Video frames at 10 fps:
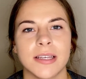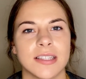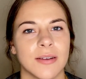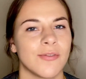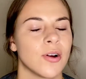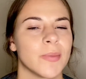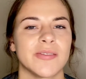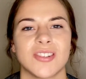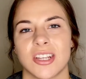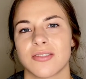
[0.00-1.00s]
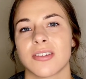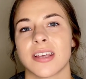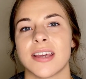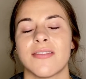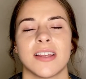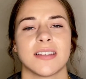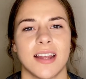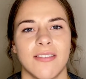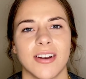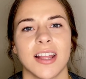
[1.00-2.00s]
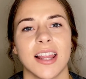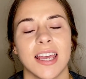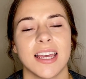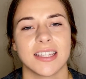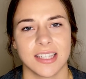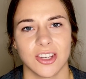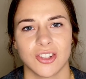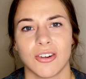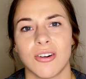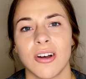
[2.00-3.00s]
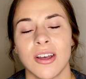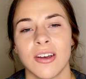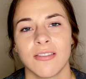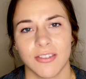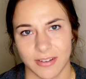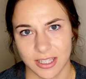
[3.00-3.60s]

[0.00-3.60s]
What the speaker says: some form of stress relief is definitely essential for vet